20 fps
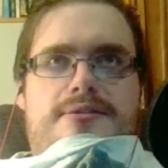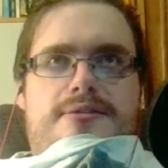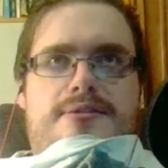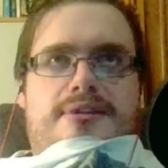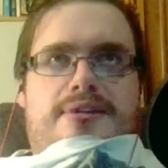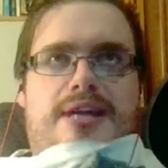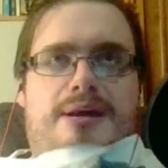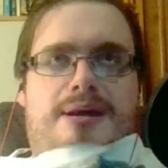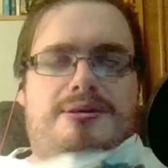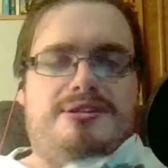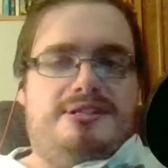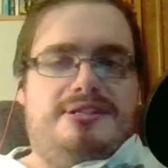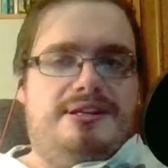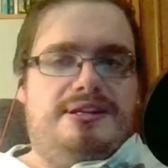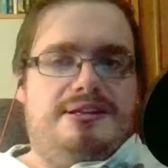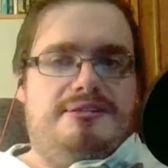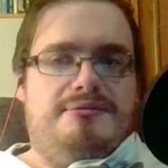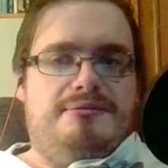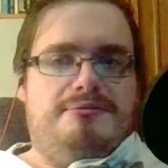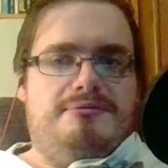that was
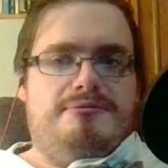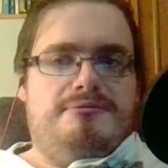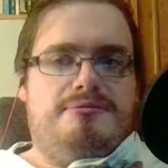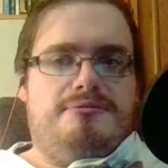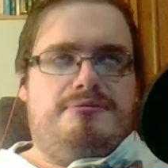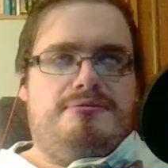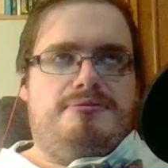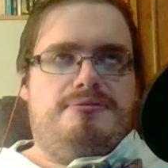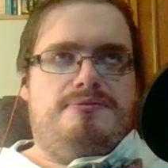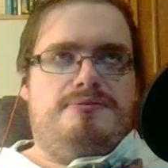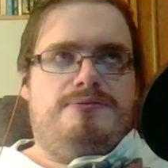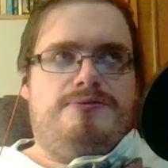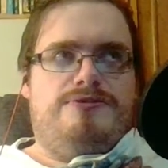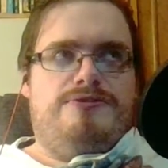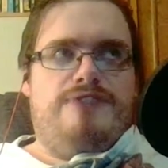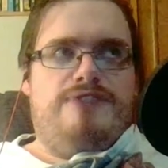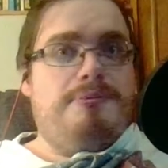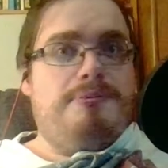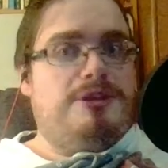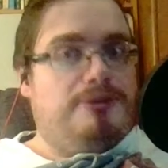in
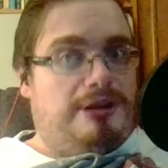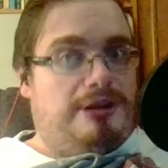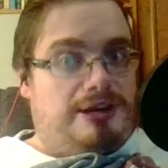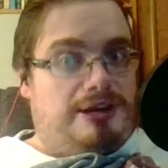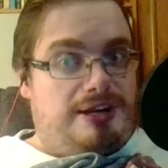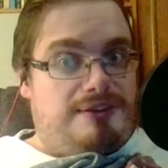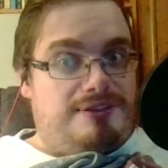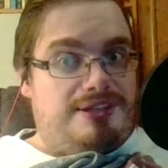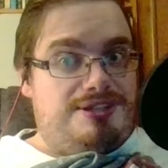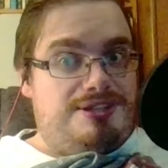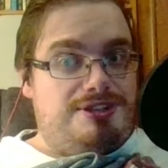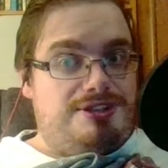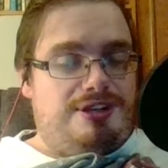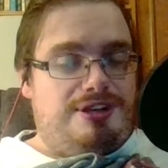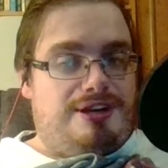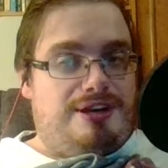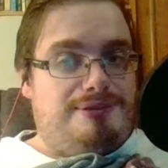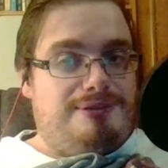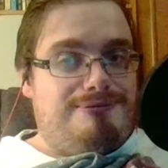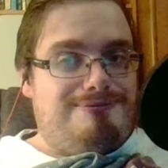February of this
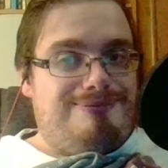year.